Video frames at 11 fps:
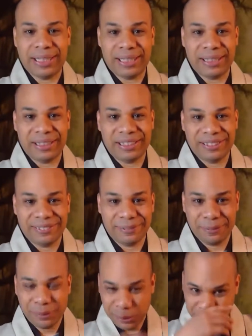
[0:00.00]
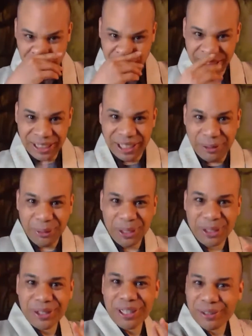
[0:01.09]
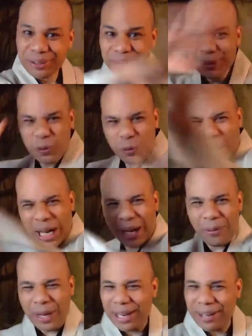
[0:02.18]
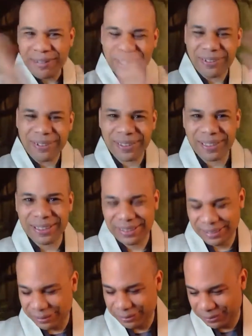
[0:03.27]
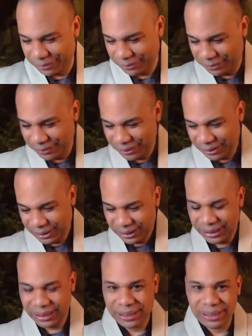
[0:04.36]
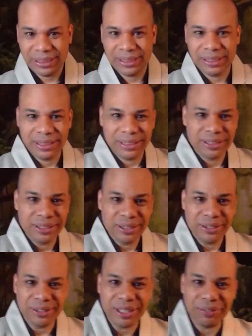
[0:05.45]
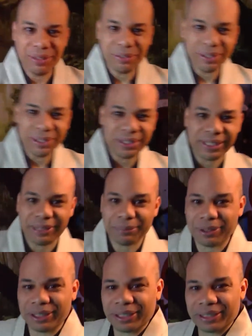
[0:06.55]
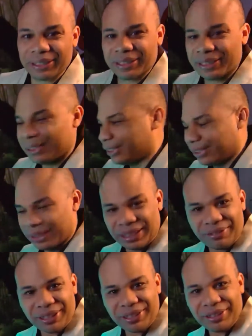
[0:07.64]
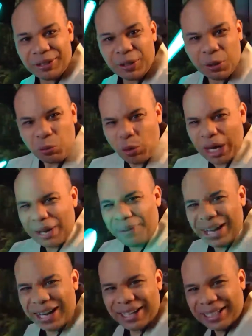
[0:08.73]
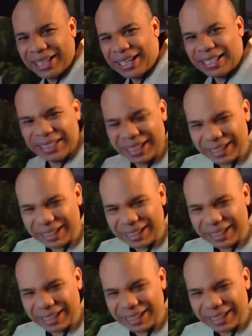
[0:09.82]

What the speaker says: and say, I want to learn how to do wow all this stuff. Okay, or even with the saber. Yeah, I wanna wow, yeah, I gotta